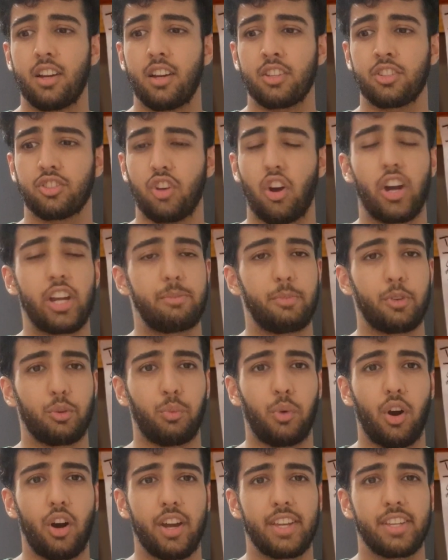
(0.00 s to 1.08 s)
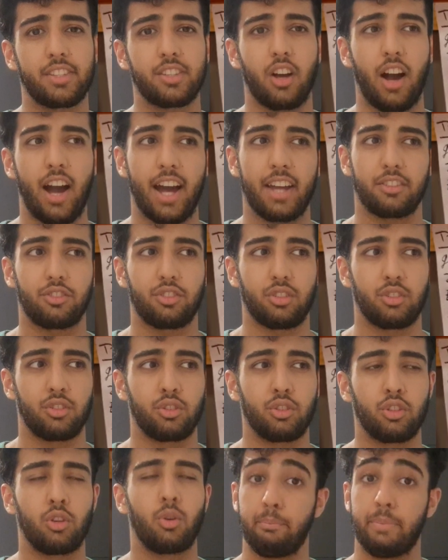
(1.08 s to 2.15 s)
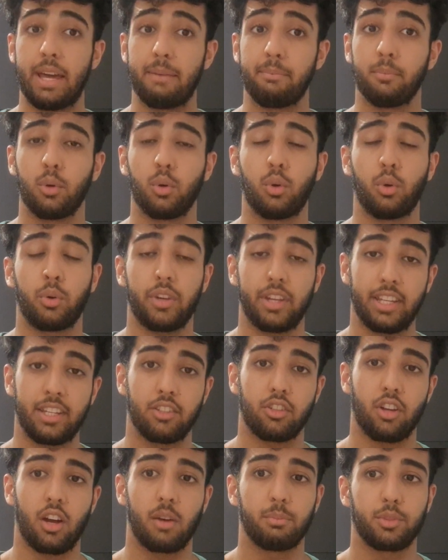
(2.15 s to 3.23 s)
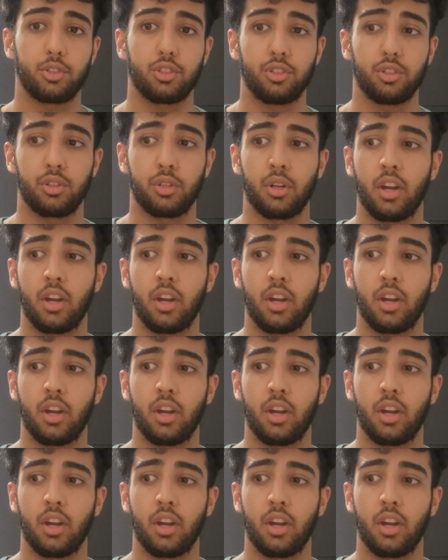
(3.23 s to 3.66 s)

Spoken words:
Assignment wise, I had to do a bit more in term 2,